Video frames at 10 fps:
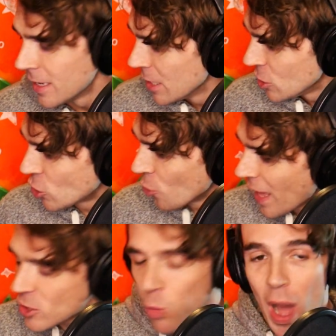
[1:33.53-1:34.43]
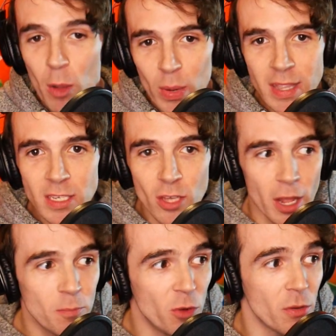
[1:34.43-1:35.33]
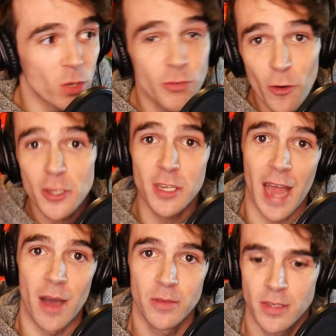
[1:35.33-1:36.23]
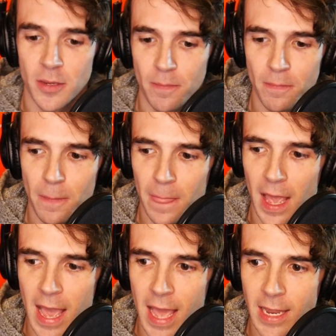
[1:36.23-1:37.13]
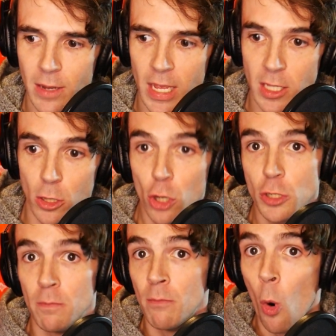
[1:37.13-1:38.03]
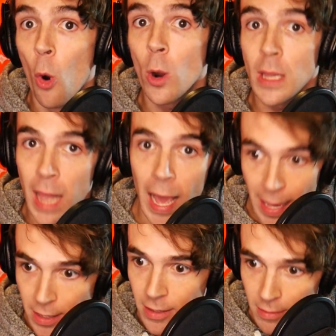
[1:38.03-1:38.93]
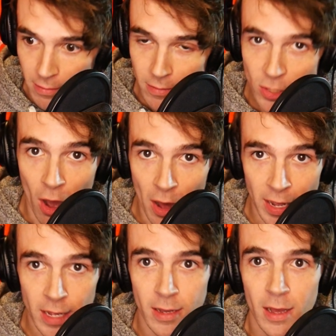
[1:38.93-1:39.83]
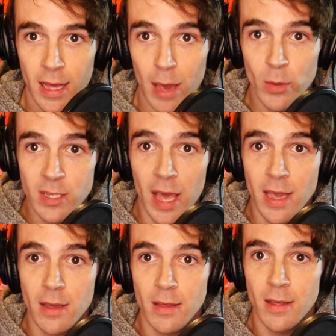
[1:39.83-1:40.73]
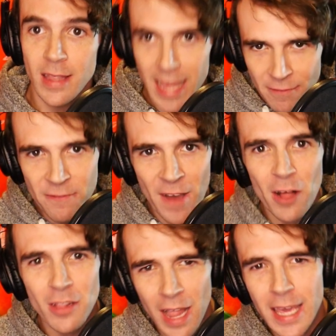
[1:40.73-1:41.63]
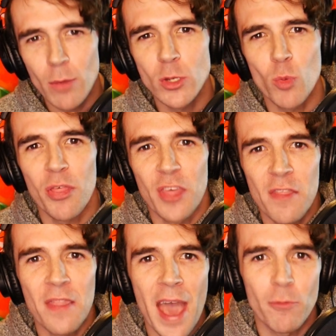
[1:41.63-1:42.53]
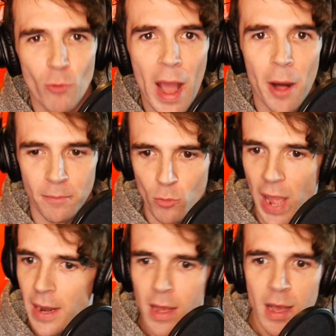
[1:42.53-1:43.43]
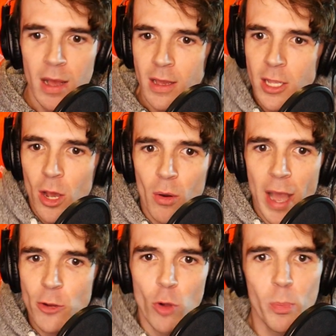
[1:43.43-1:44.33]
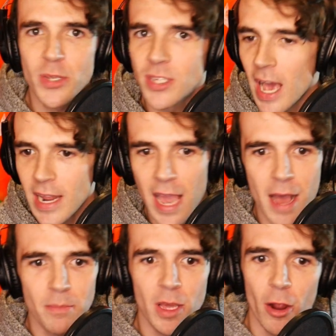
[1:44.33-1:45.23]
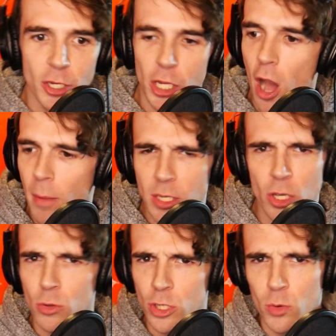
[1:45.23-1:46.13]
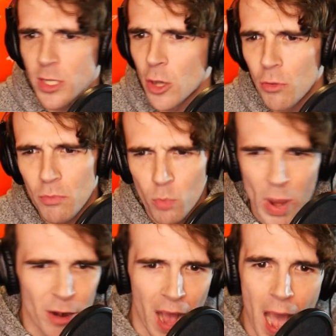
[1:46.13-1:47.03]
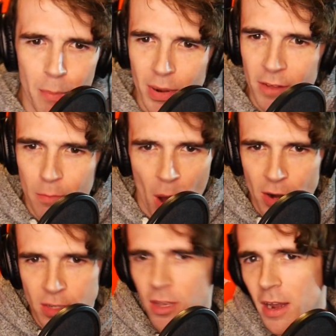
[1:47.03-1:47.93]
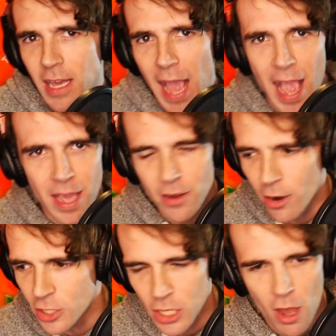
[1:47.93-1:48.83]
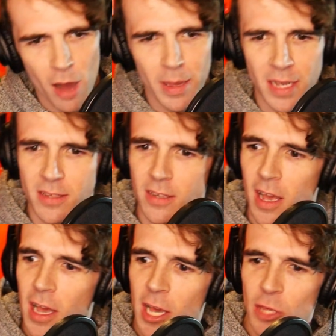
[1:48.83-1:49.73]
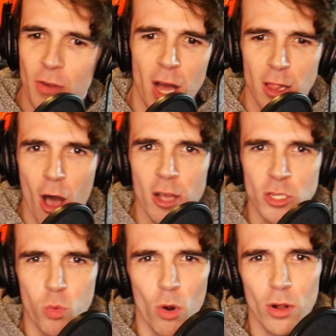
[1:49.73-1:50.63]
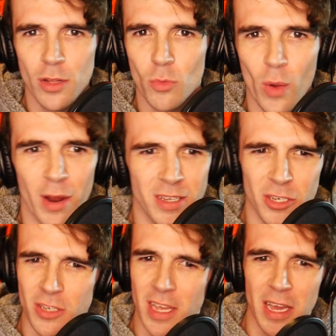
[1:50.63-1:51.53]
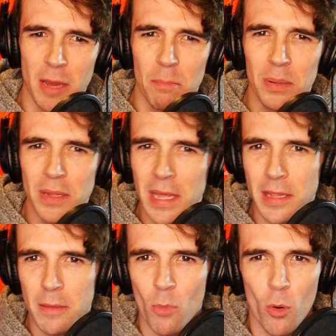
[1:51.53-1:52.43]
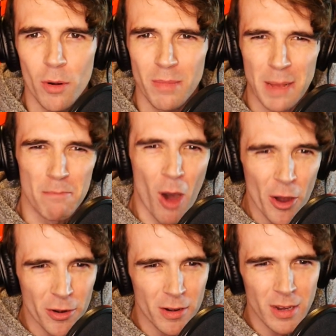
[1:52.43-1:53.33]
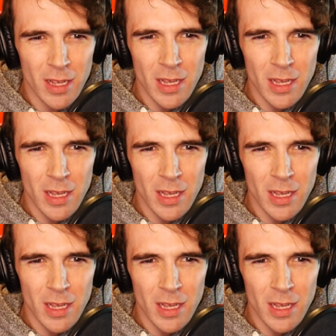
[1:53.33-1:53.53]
So that's why when the Sonic movie was first announced, and it looked more like Sonic, it felt like it was within that realm, right? I grew up with SatAM, the Archie Comics doing its own weird hybrid of modern Sonic and Archie Comics. You've got Lost World, where it's just like a completely more like Mario